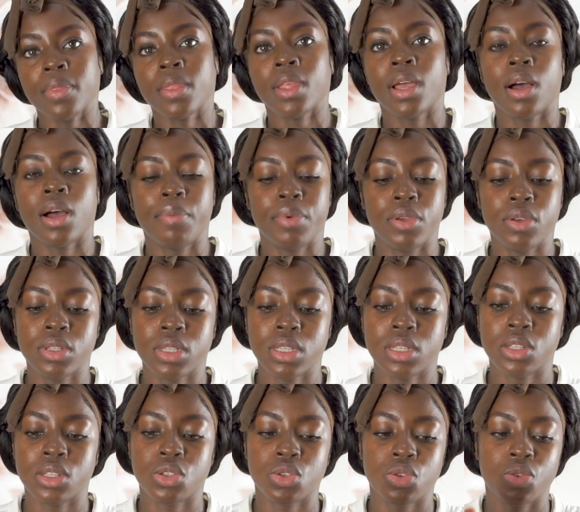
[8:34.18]
I'll be using the
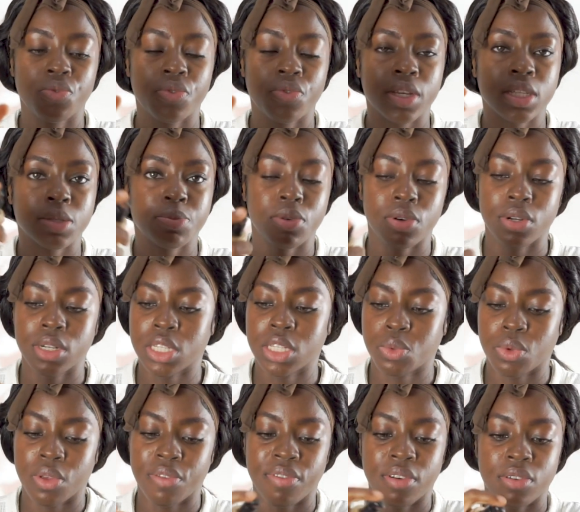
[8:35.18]
Too Faced Born This Way
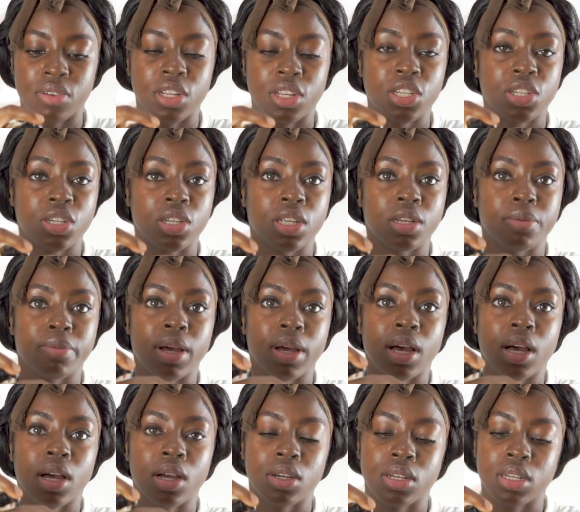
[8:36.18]
foundation in
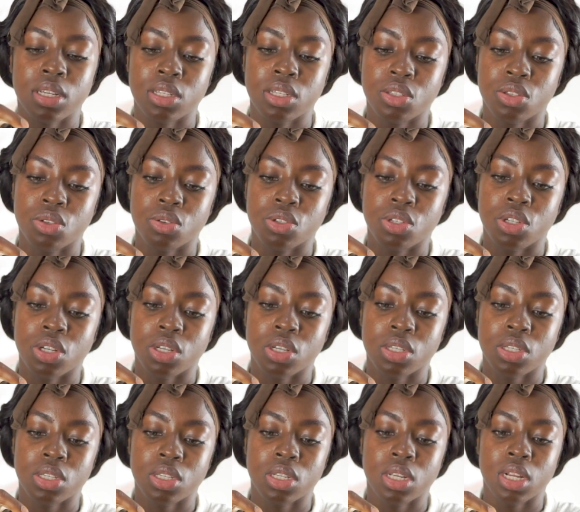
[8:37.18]
Mahogany to
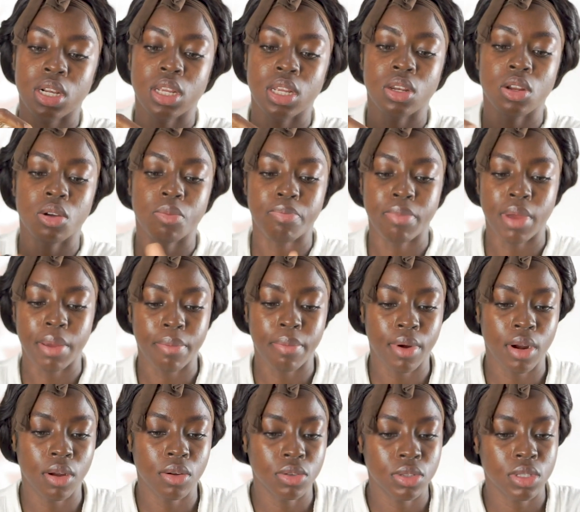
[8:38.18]
just clean up my
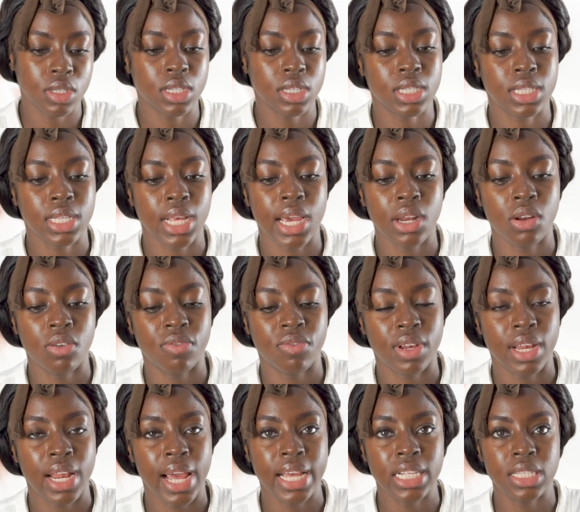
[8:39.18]
brows. It's kind of
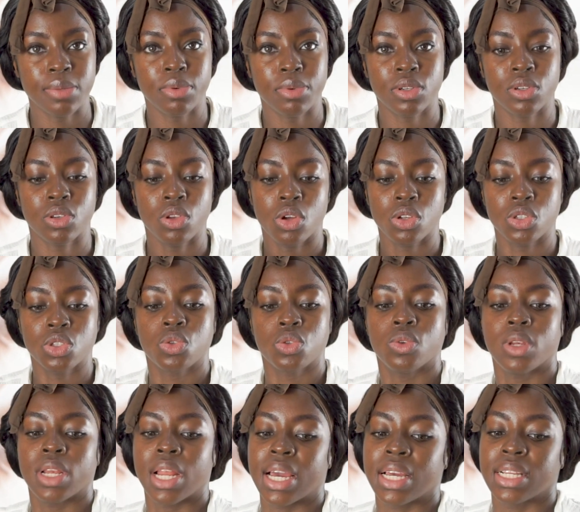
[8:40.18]
light but not too
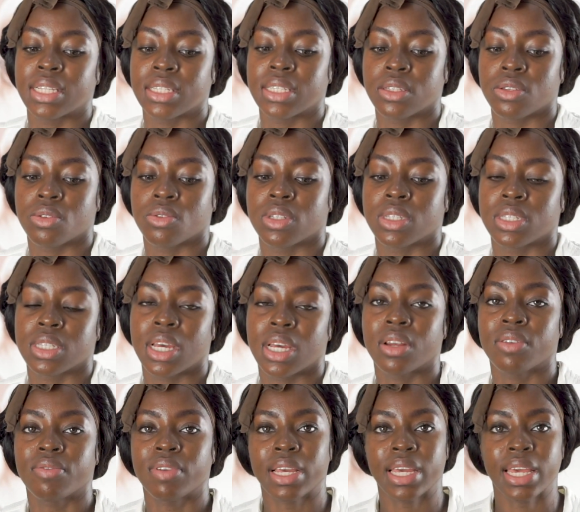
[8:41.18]
light, so it's kind of
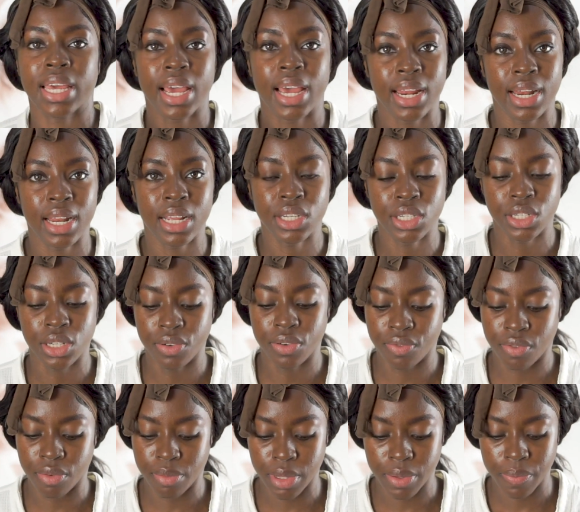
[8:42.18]
like a highlight shade for
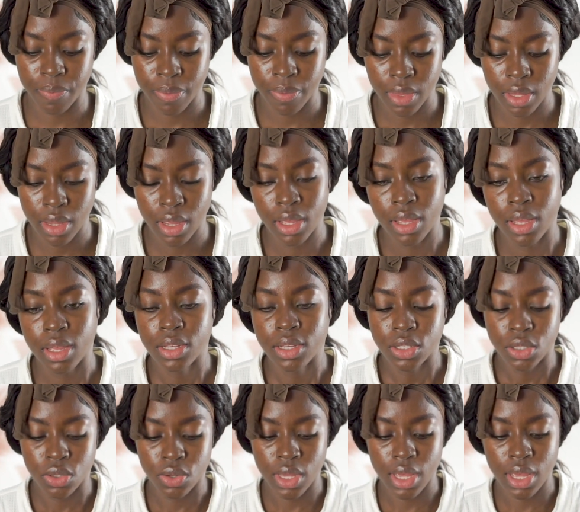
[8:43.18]
me. So
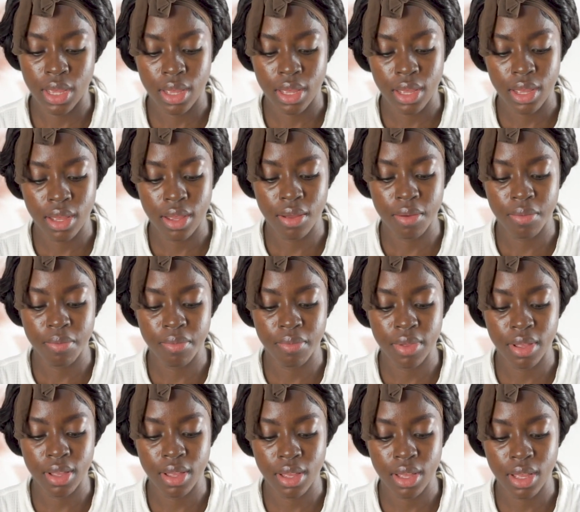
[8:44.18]
yeah,
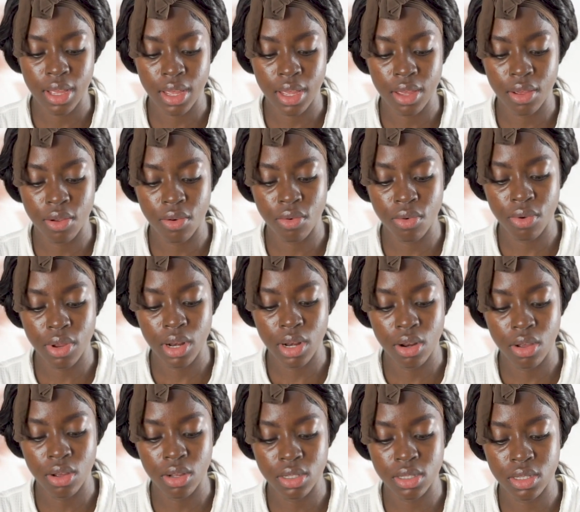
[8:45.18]
I grew a
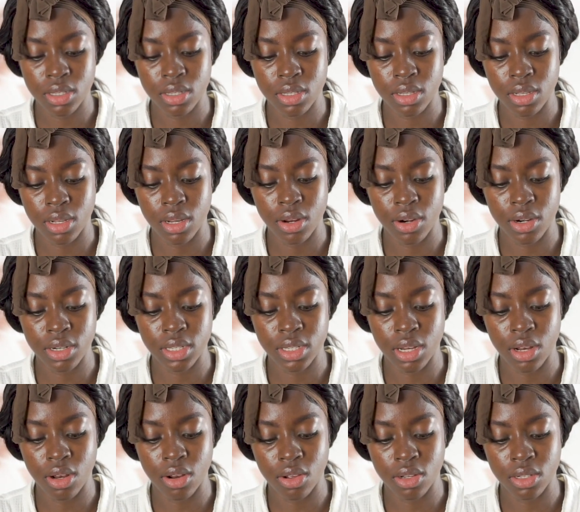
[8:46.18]
lot, learned a
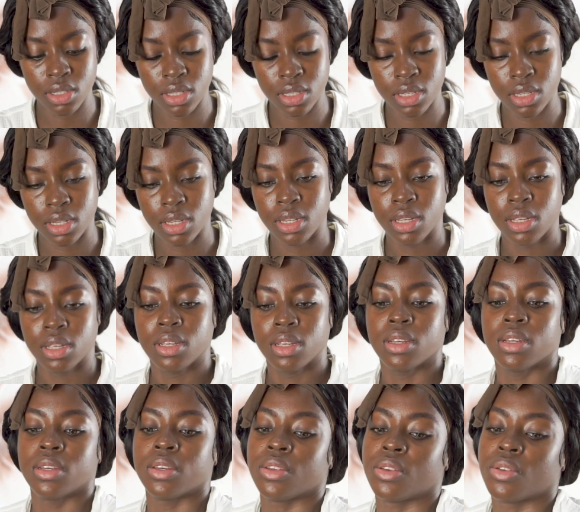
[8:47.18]
lot,
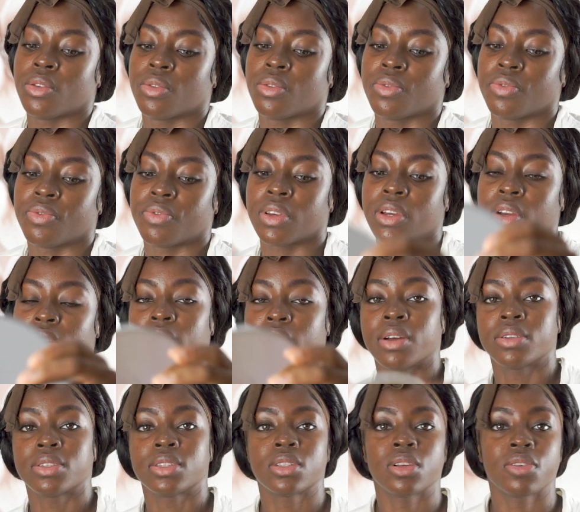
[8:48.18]
you know, figured out
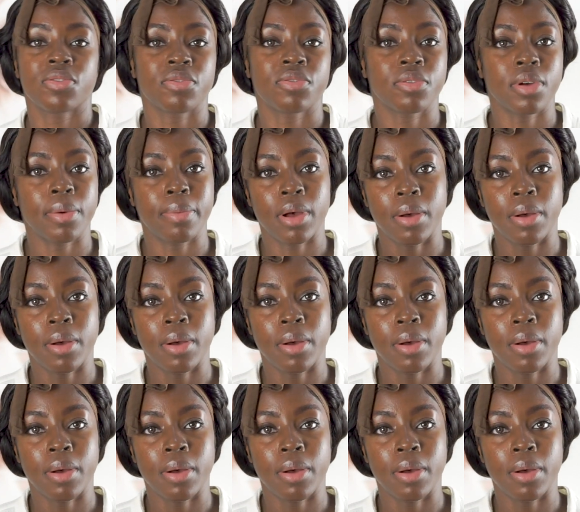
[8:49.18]
stuff about